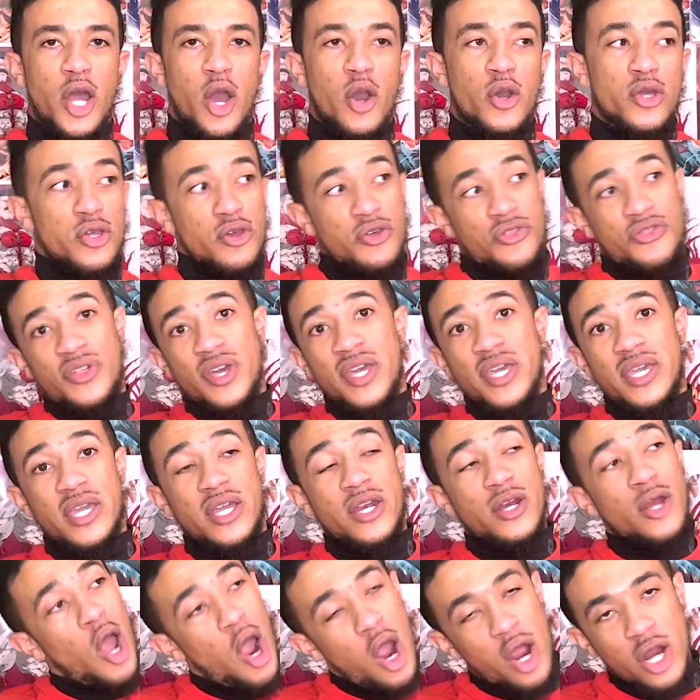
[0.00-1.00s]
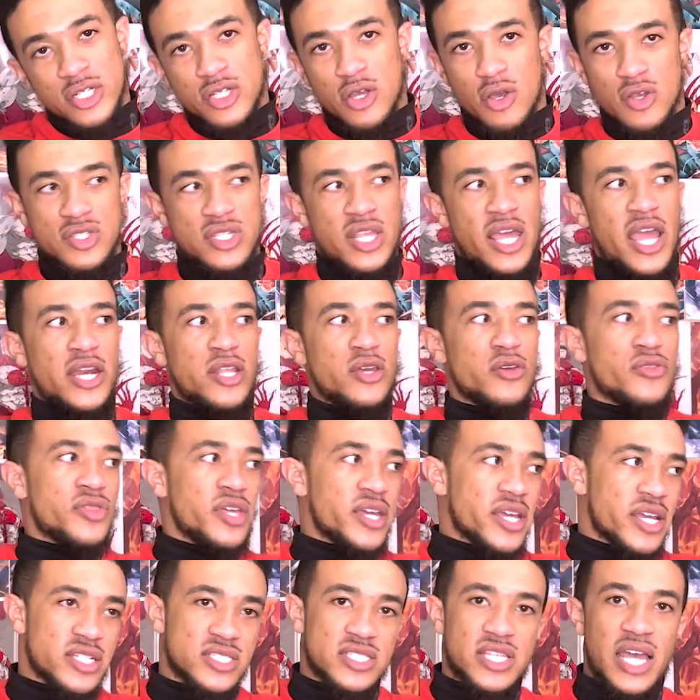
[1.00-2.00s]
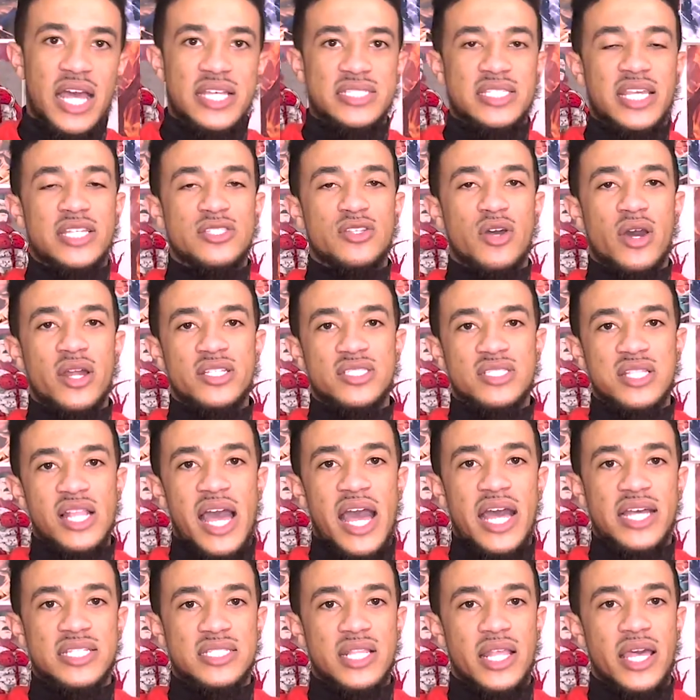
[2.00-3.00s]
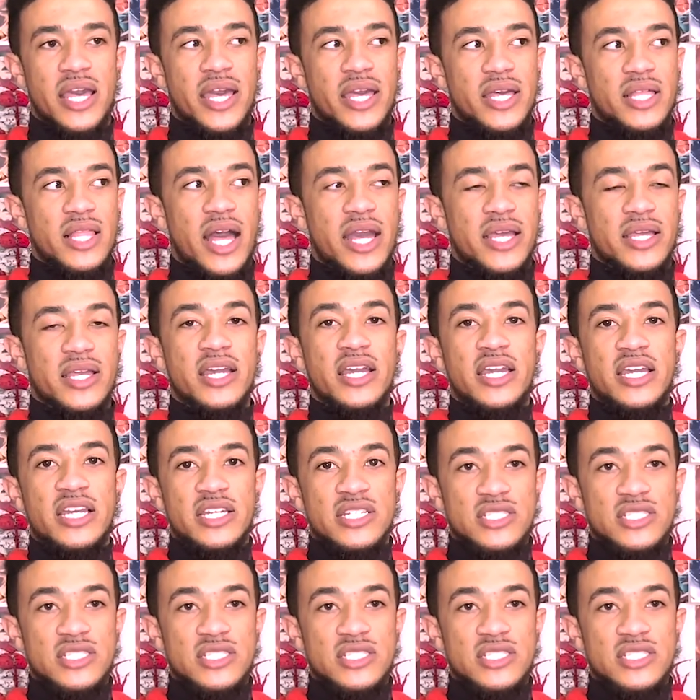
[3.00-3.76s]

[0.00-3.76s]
know, you're thinking Naruto's dead, you're thinking Sasuke's on his last leg, like,